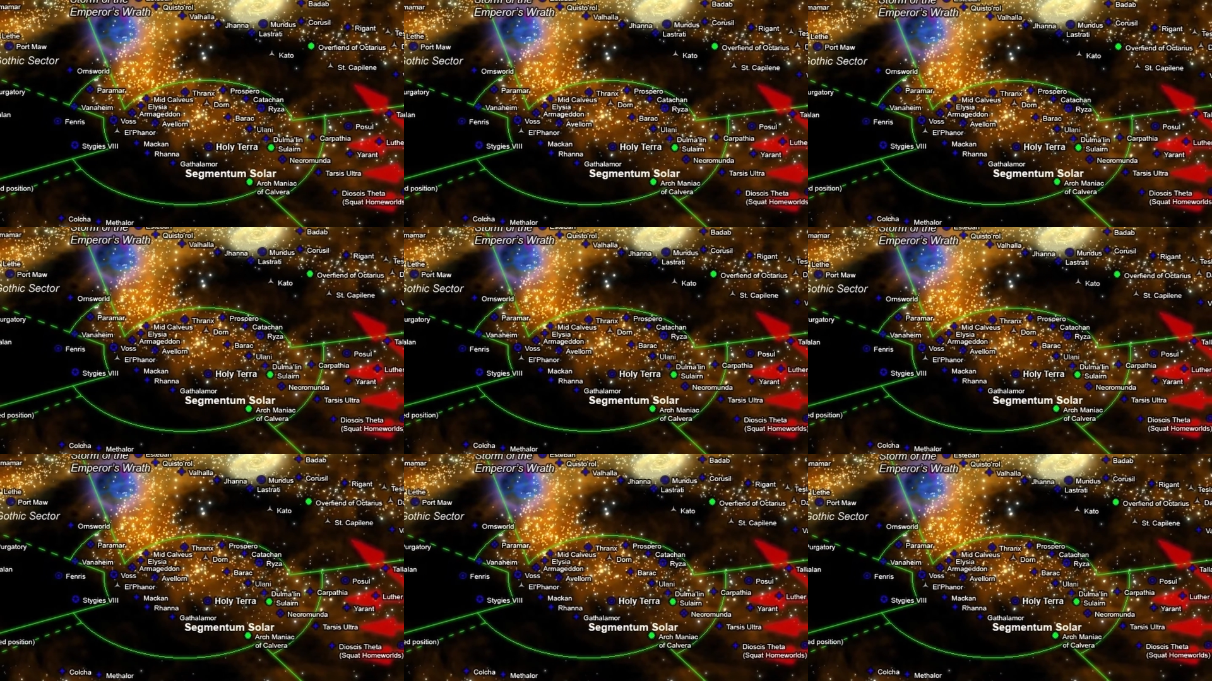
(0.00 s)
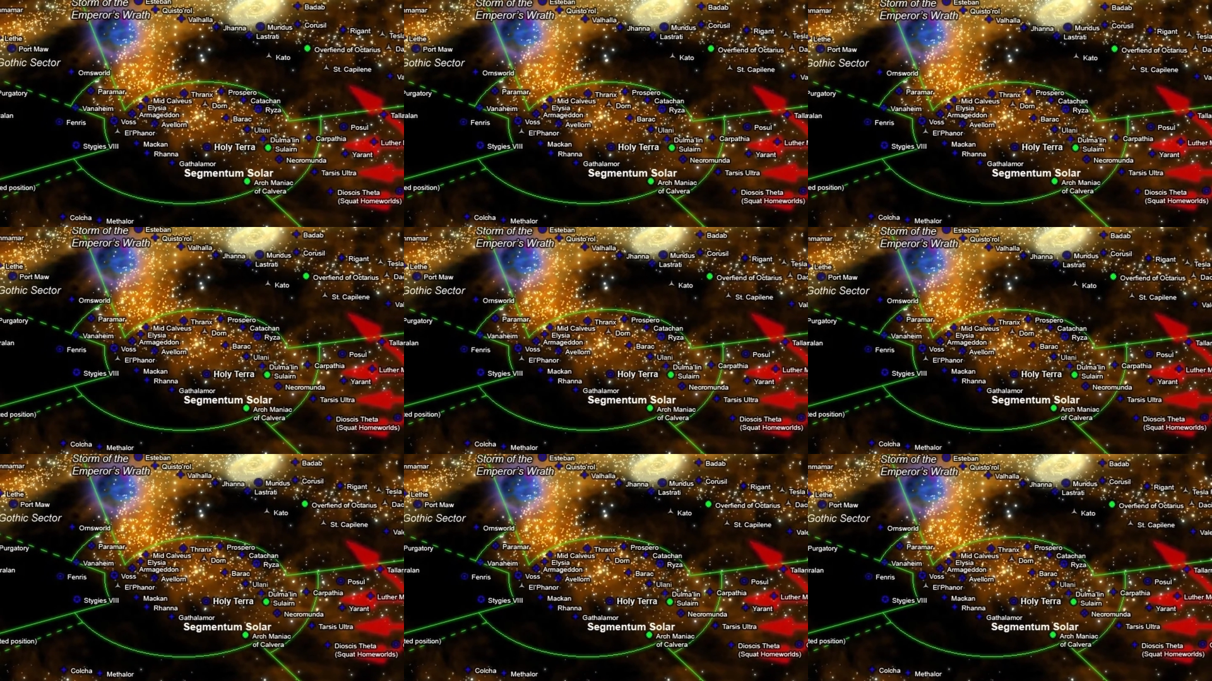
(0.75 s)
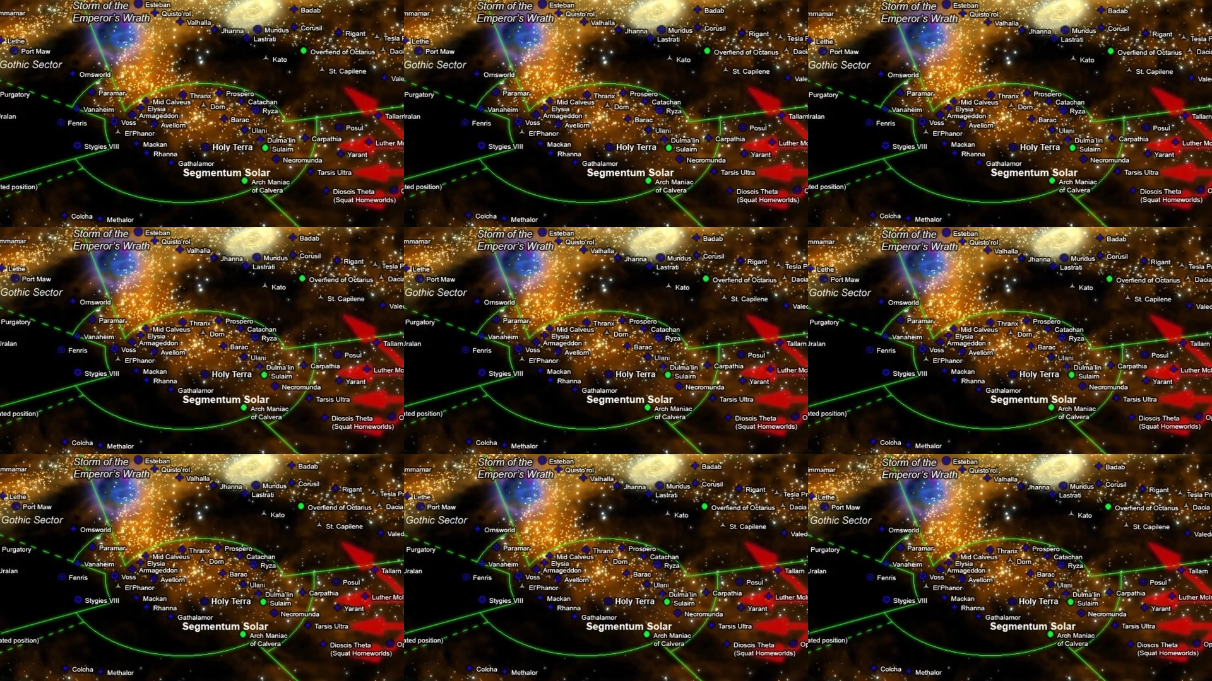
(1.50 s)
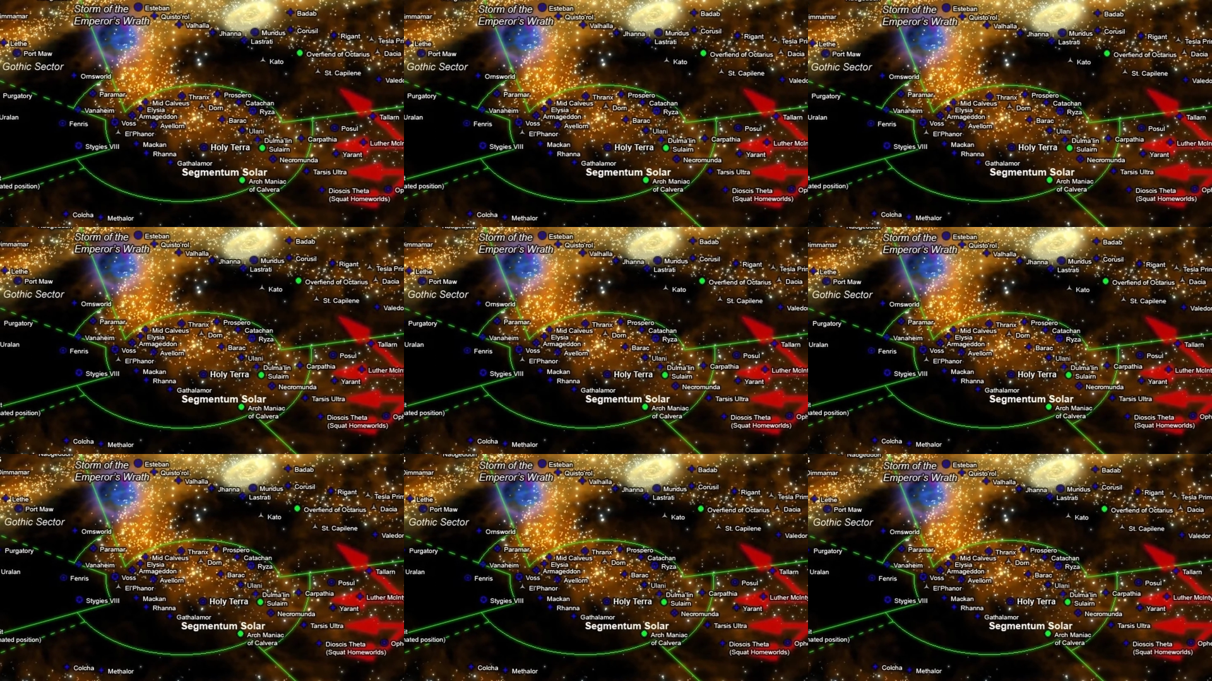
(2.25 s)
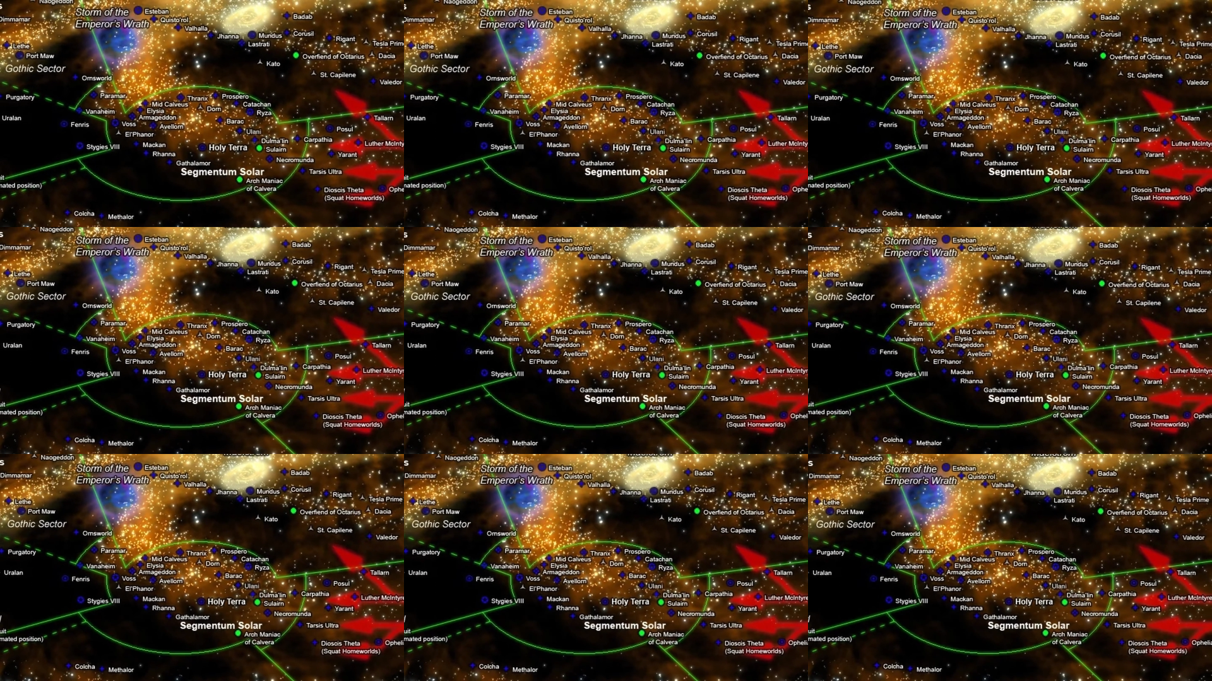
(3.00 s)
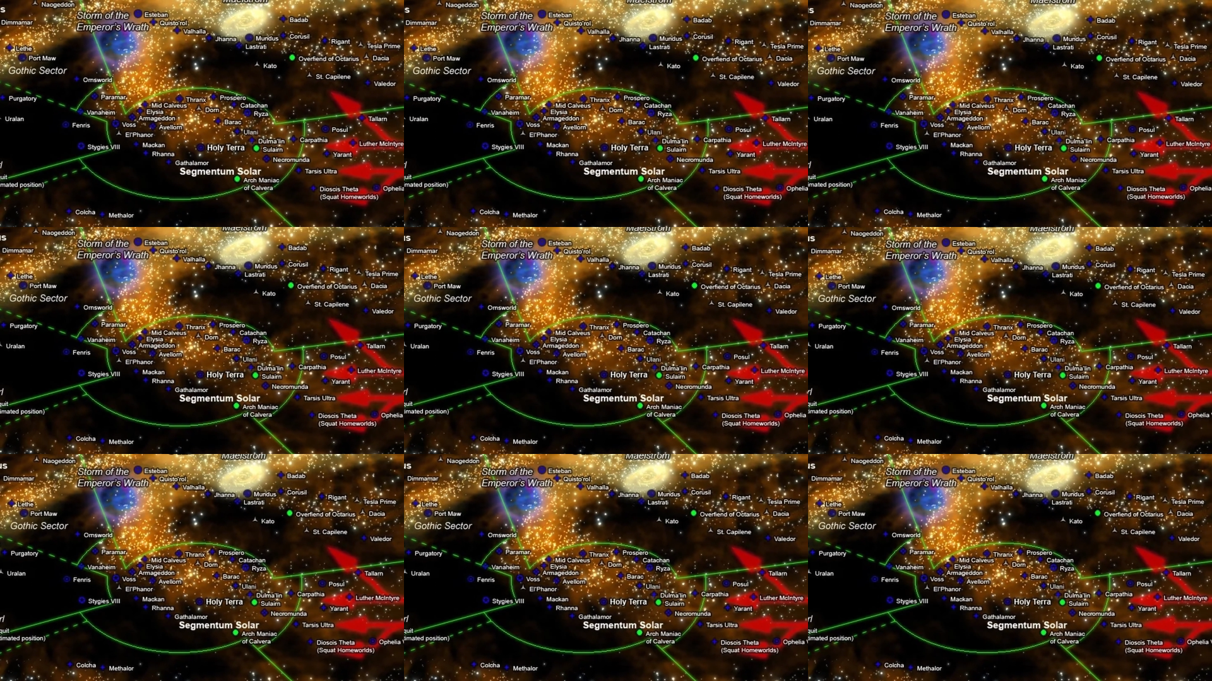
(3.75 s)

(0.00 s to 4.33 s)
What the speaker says: No face is visible, so there are no lips to read.